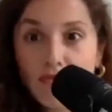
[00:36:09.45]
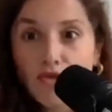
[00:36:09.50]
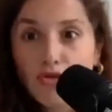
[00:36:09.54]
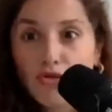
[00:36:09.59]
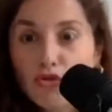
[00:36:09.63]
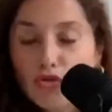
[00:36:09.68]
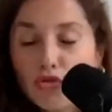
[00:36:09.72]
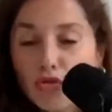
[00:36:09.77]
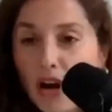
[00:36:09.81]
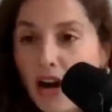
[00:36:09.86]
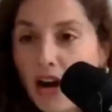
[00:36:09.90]

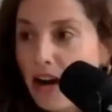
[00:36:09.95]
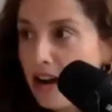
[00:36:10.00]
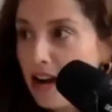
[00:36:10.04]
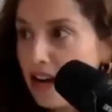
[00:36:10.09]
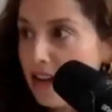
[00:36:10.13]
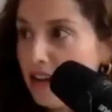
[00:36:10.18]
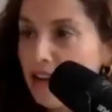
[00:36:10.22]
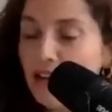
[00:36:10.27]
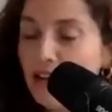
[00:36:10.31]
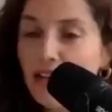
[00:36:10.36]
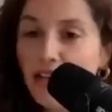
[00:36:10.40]

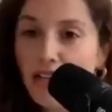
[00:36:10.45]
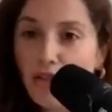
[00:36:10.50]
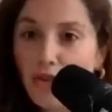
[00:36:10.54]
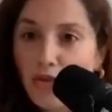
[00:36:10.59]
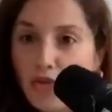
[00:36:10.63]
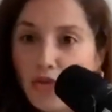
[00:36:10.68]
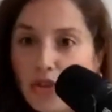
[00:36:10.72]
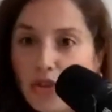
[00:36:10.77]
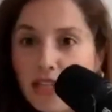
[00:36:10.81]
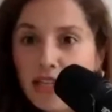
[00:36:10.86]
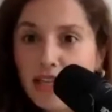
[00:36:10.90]
try
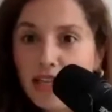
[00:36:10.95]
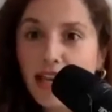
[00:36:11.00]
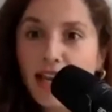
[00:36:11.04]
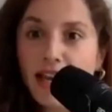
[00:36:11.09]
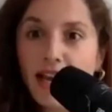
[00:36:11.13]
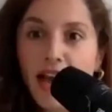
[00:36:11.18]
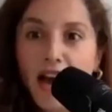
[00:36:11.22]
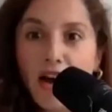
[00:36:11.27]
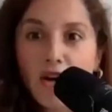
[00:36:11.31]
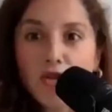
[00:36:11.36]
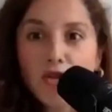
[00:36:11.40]
to see
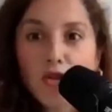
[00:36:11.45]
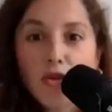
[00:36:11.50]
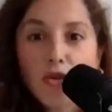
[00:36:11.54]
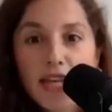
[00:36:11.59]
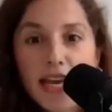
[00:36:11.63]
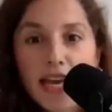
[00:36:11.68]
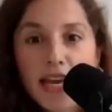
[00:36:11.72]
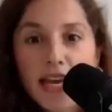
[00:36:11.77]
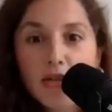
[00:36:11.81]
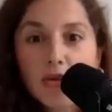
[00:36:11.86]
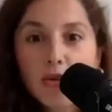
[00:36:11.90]
like how do
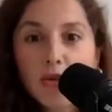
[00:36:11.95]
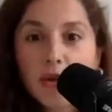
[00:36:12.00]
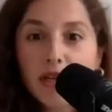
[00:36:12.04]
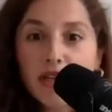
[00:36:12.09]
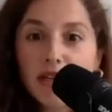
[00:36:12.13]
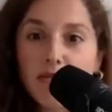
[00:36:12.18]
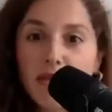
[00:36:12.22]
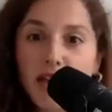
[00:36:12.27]
they do it.